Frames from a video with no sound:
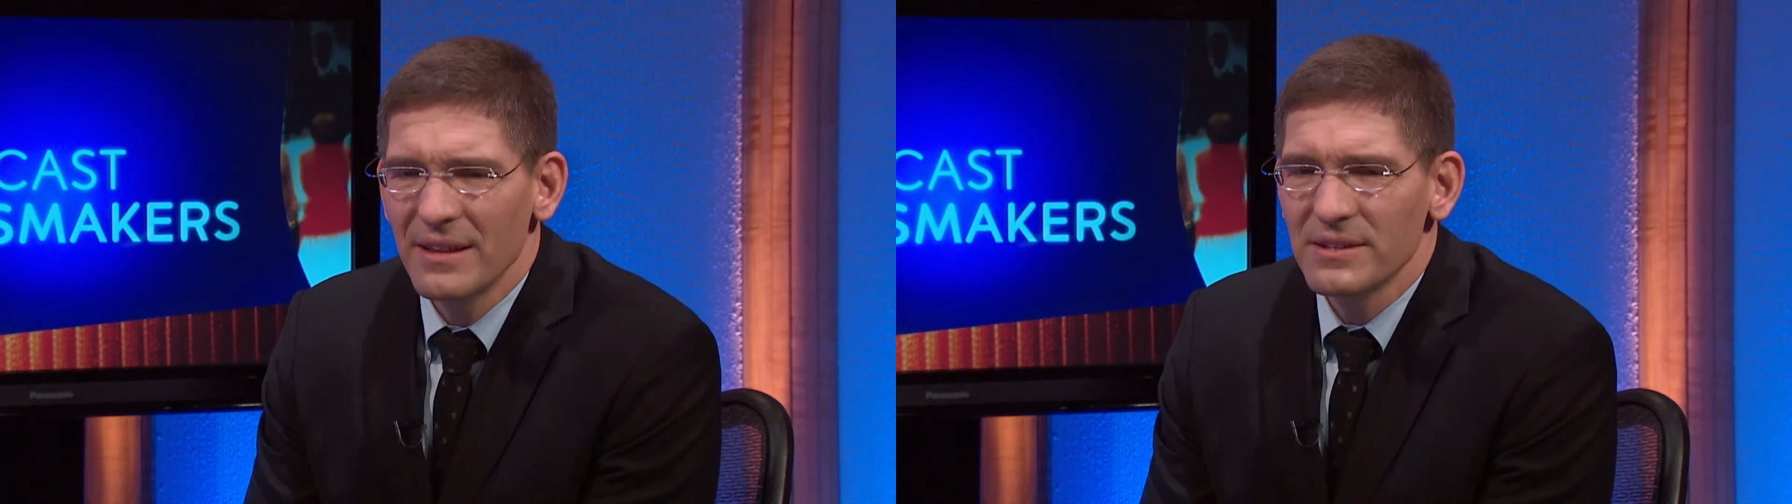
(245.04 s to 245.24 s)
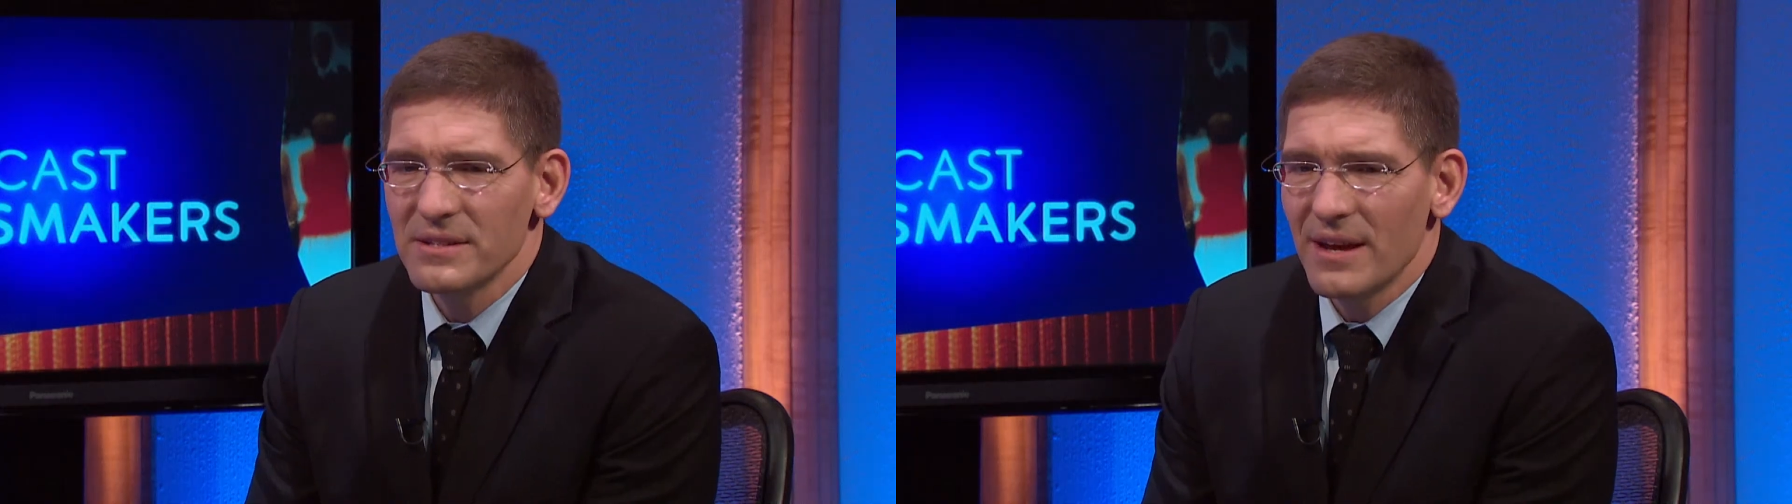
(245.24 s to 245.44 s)

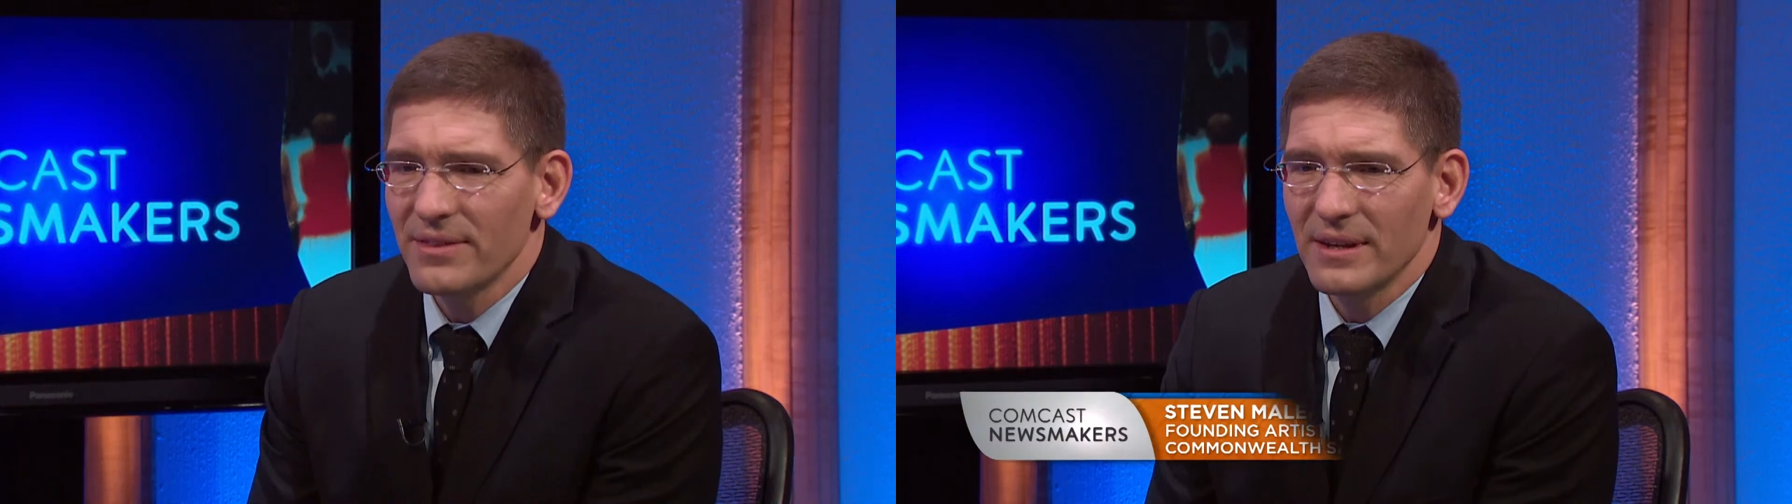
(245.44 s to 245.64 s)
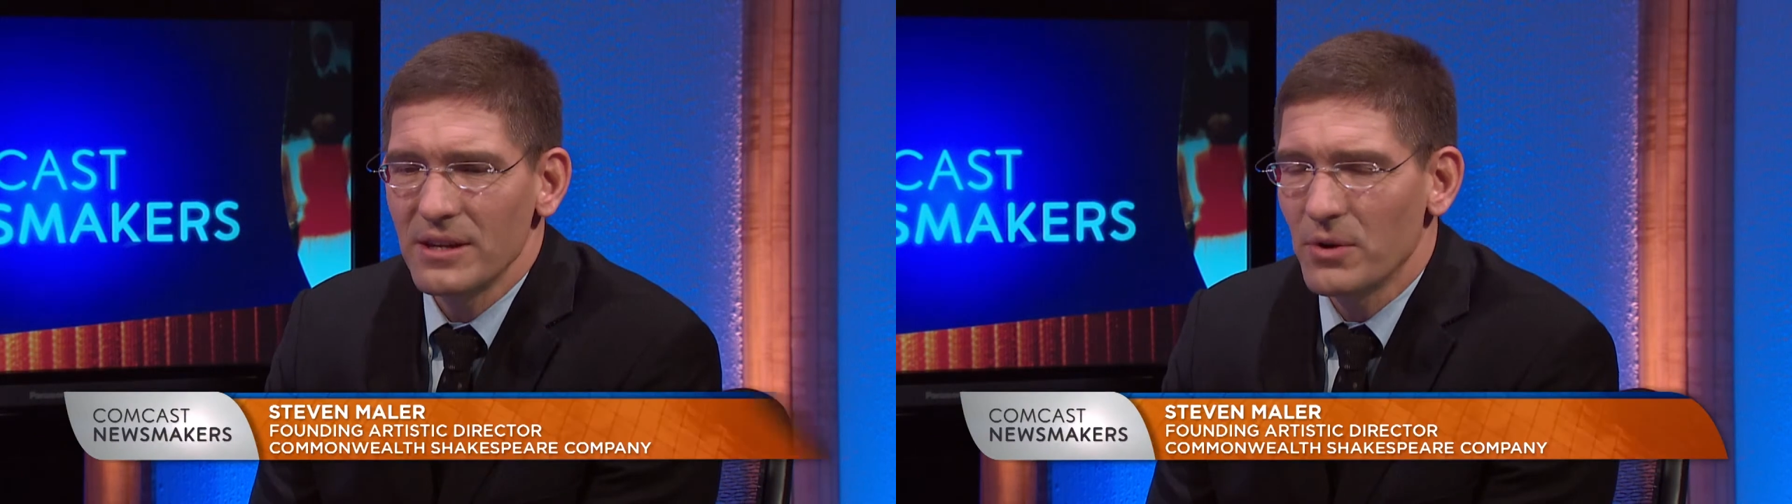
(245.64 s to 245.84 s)
There's
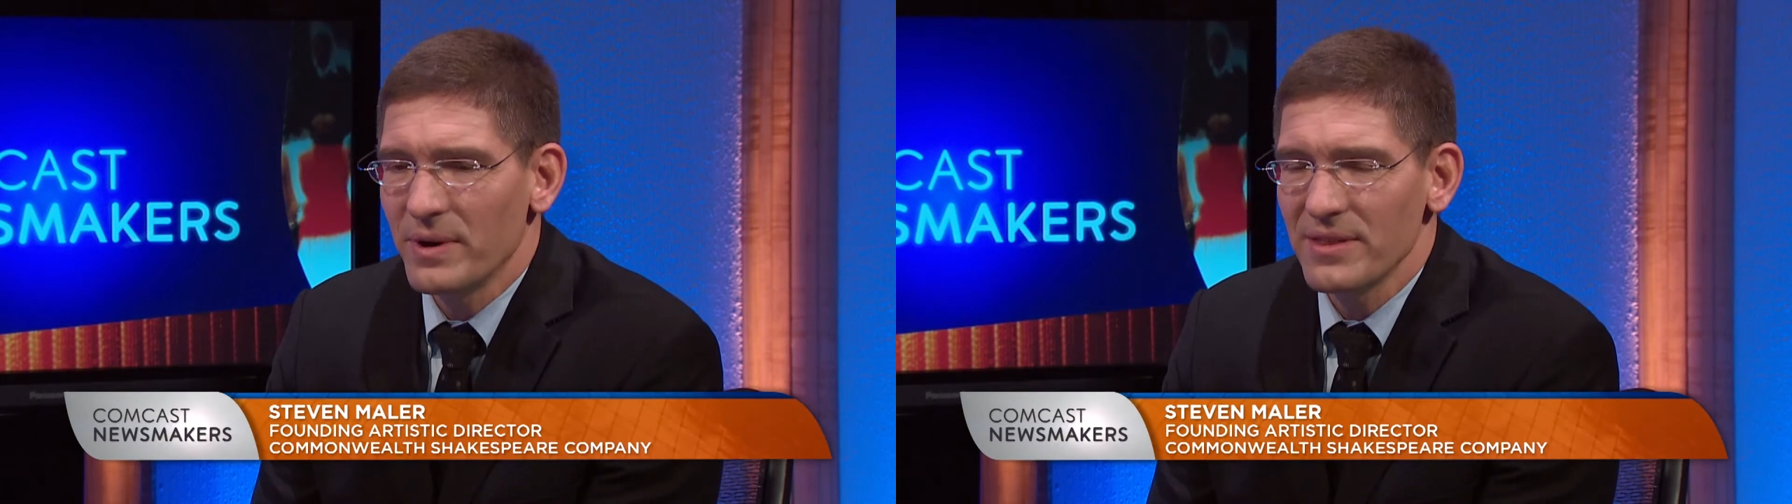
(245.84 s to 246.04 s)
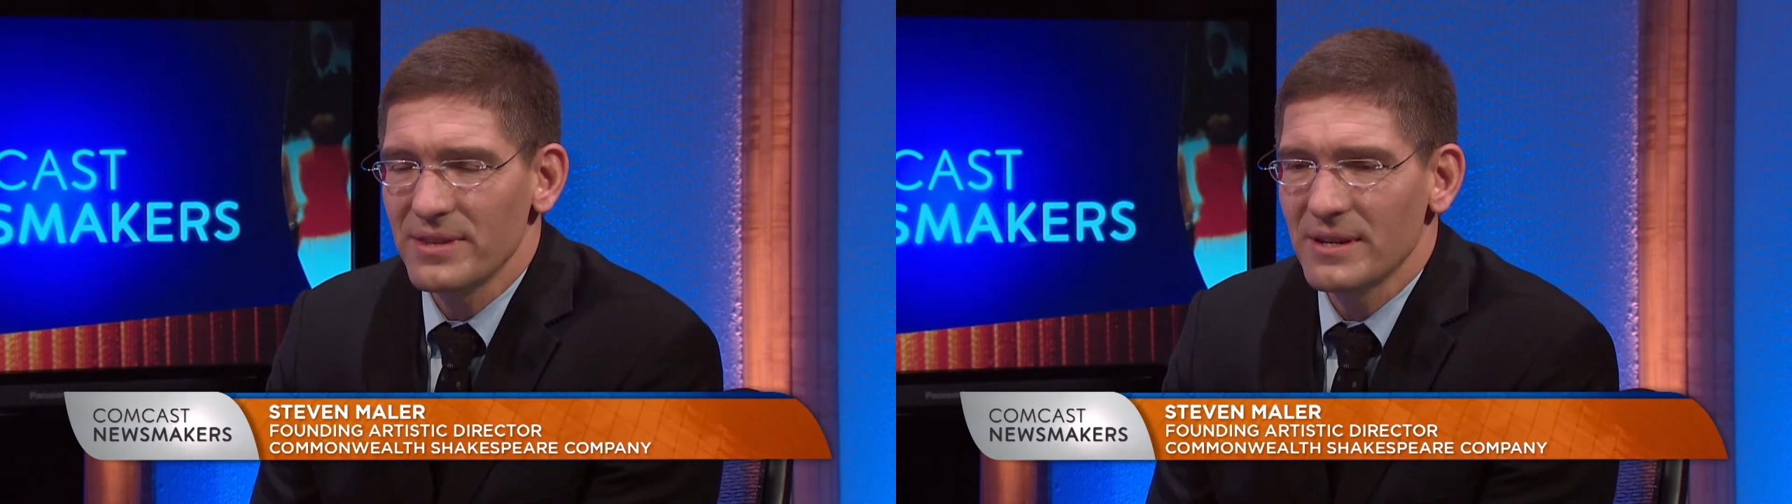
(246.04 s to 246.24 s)
nothing, you know, when
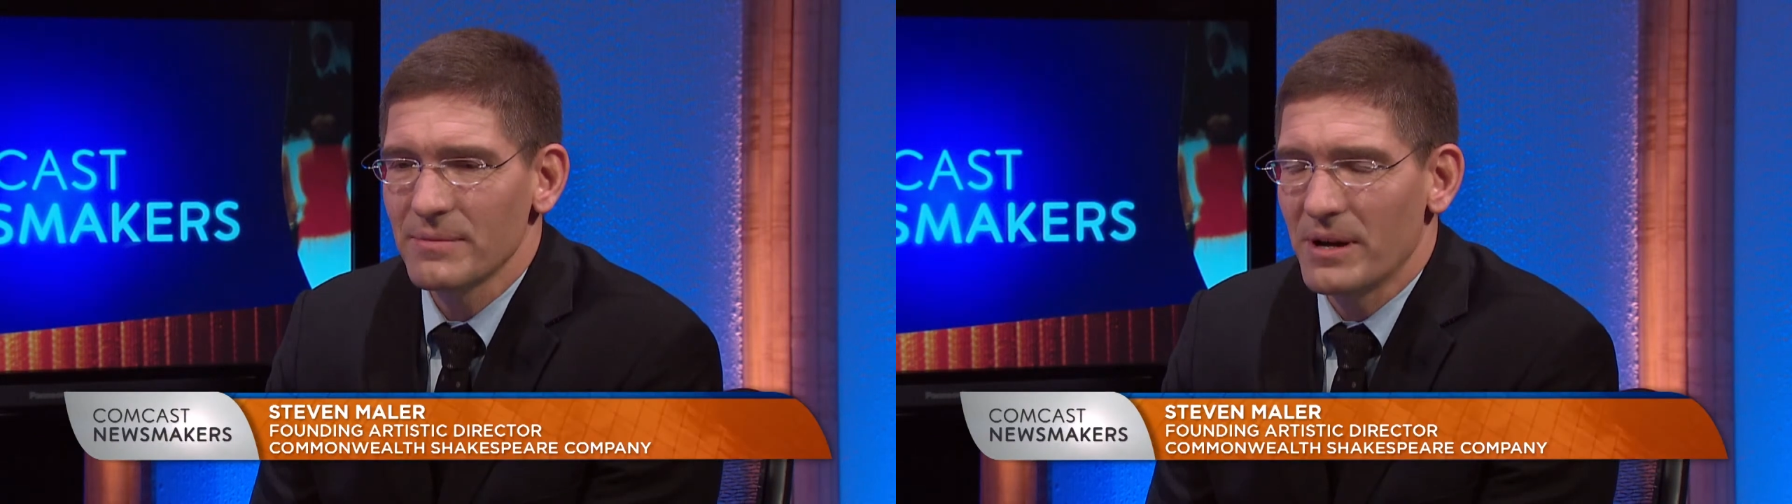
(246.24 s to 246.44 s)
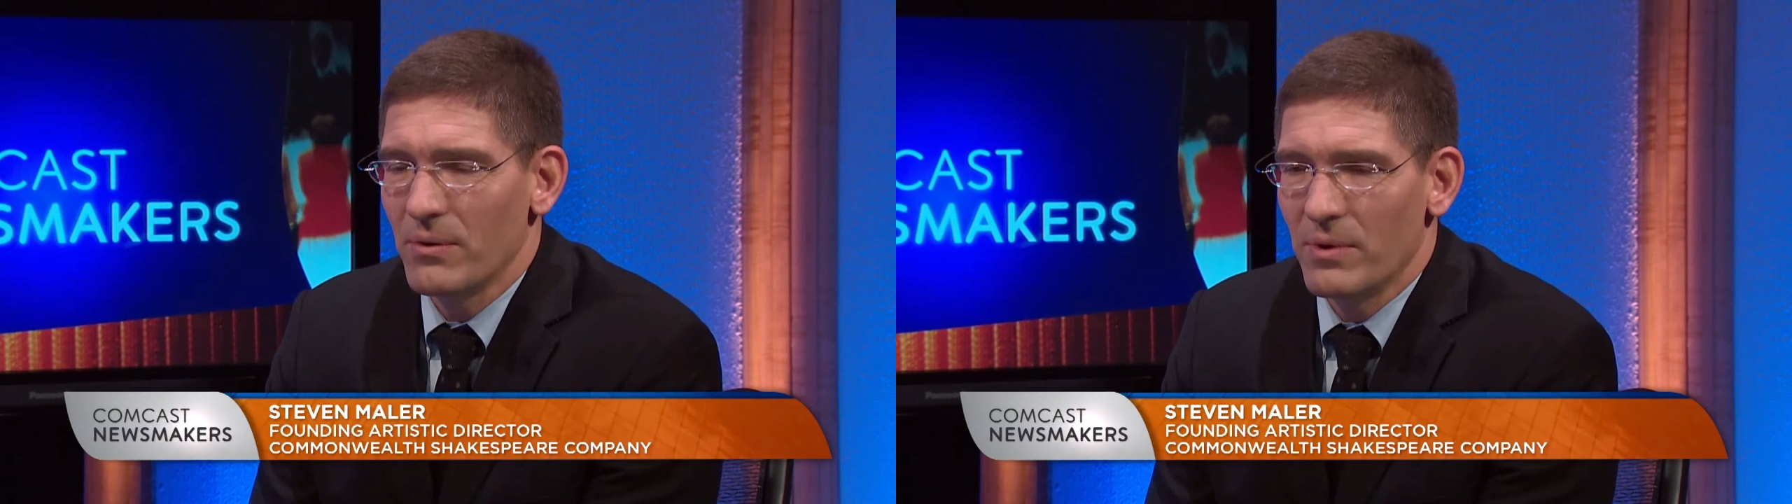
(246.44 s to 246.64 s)
I think
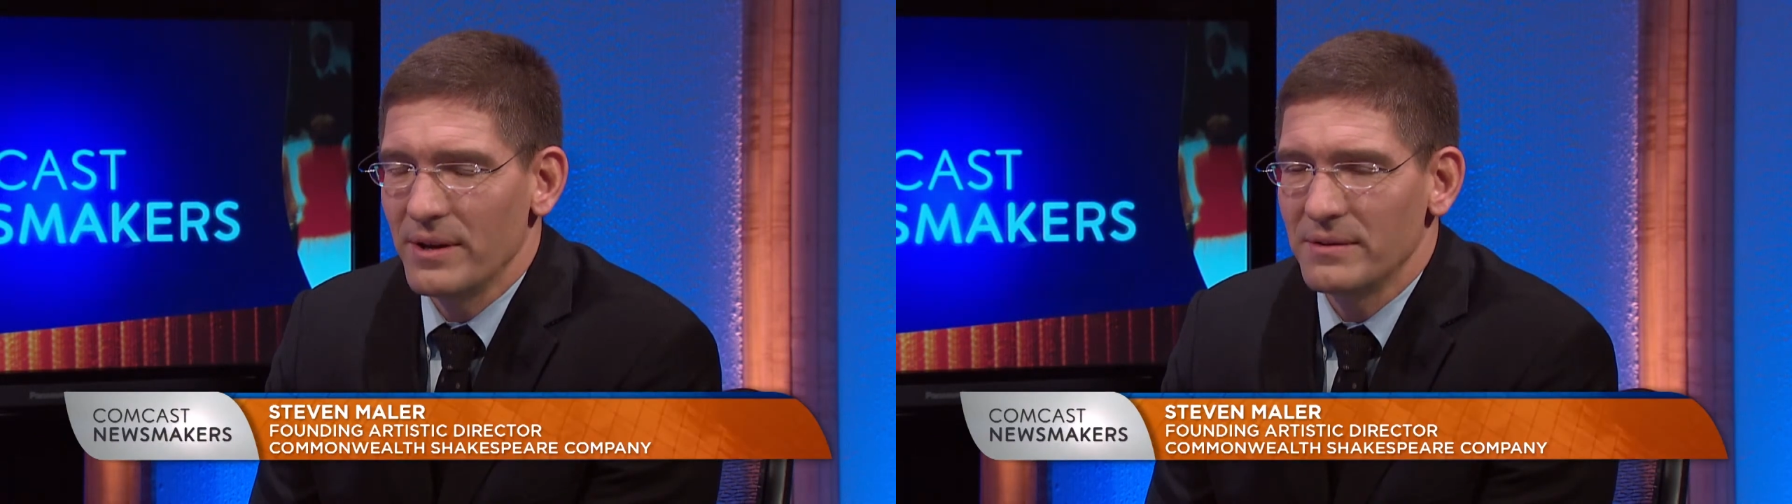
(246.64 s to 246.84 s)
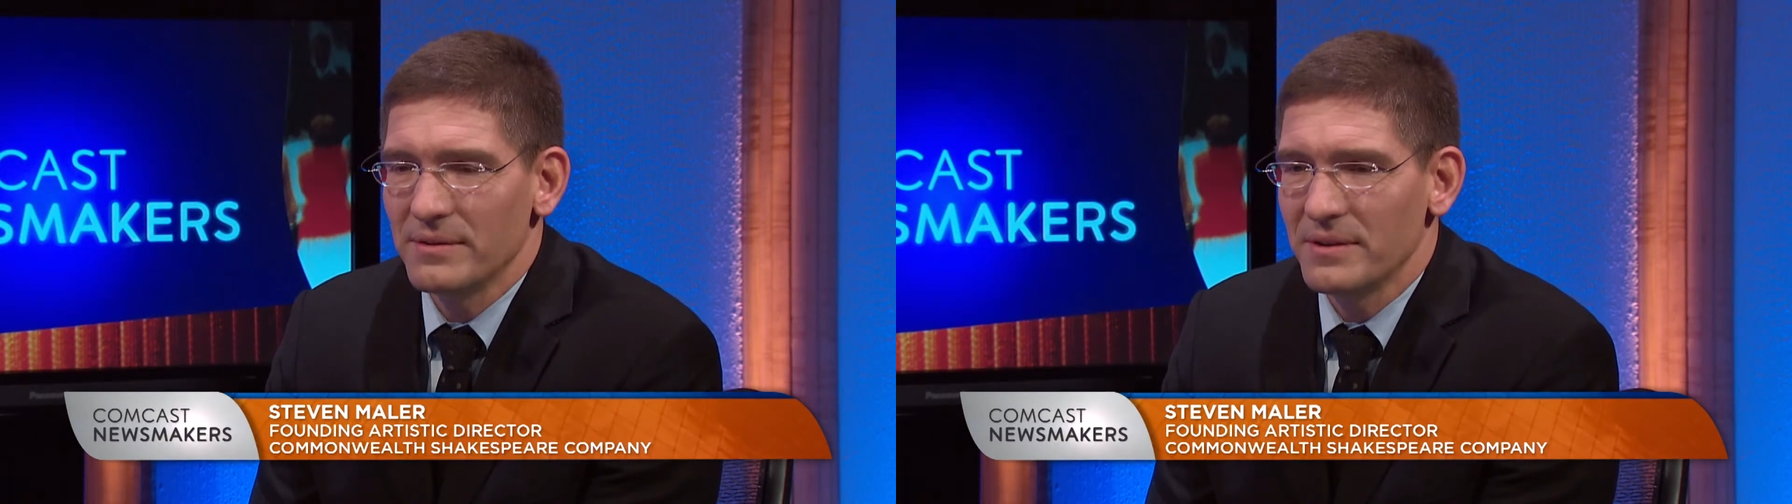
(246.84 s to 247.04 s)
about
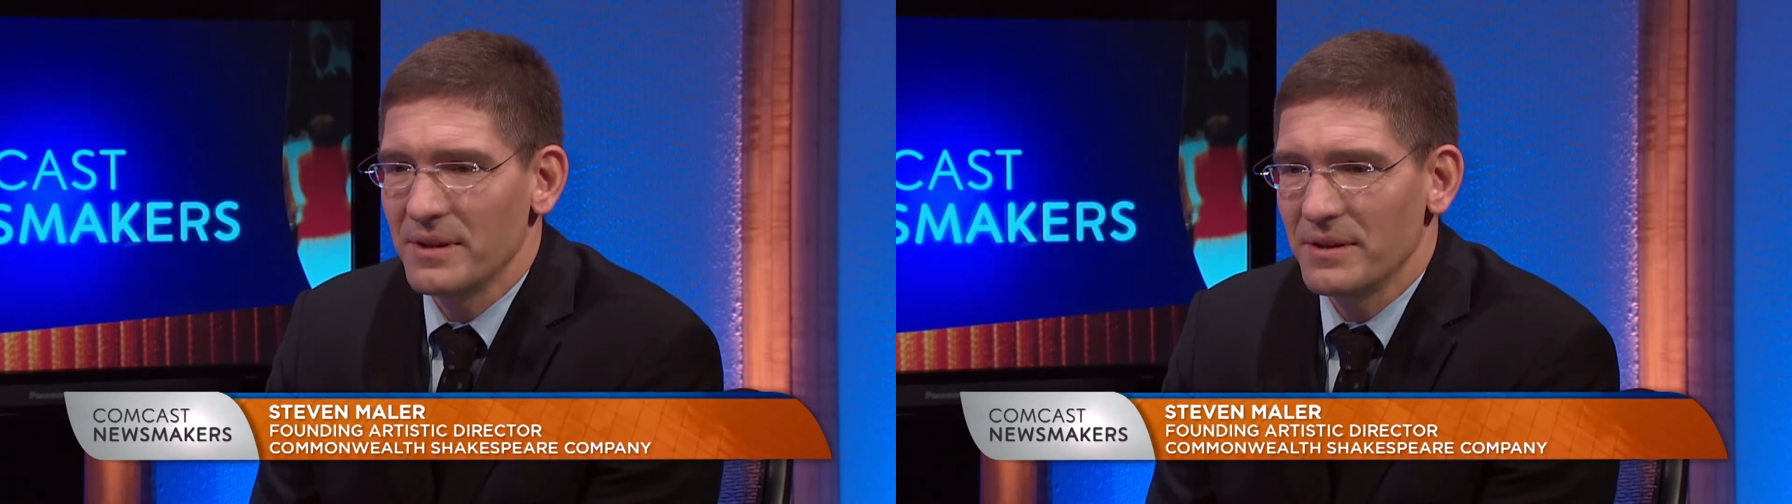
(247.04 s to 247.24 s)
what uh,